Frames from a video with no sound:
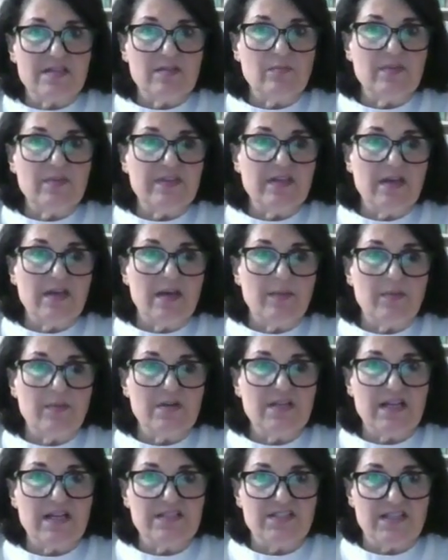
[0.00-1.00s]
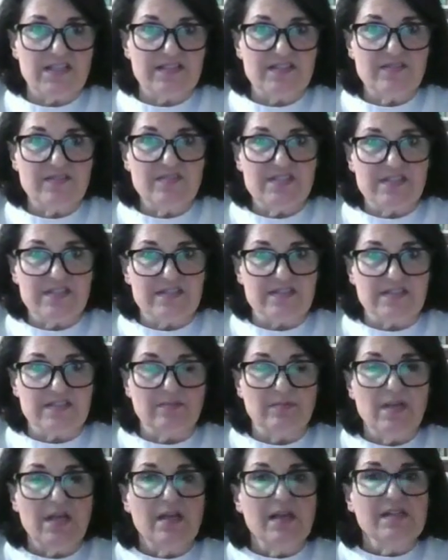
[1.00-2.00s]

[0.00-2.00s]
with the upper digestive system: